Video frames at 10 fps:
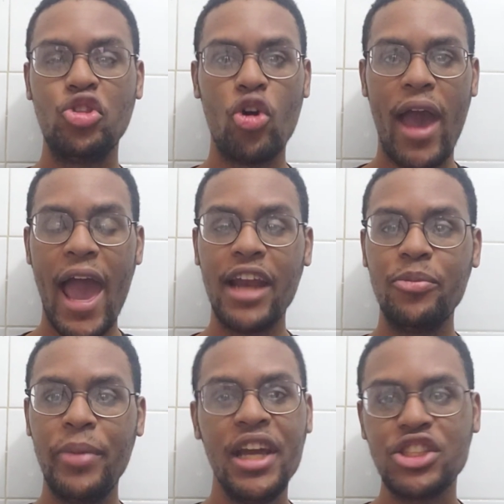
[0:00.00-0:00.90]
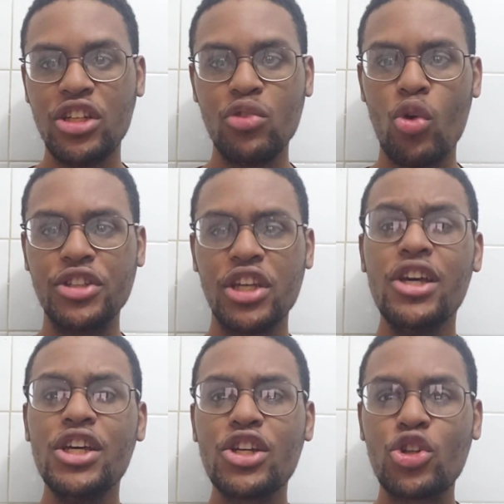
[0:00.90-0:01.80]
The animation was
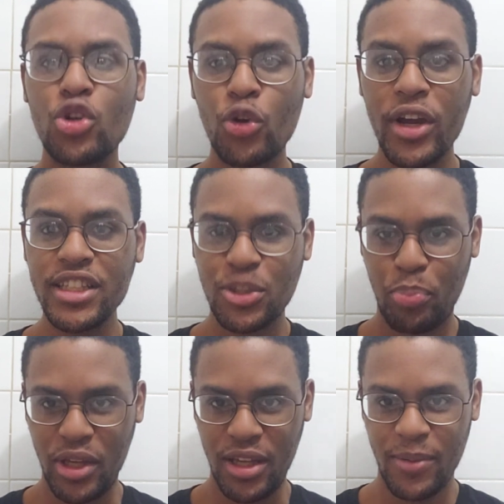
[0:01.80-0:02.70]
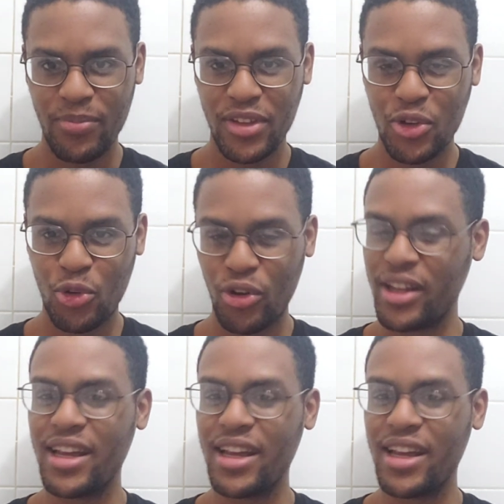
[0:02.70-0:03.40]
crispy, cr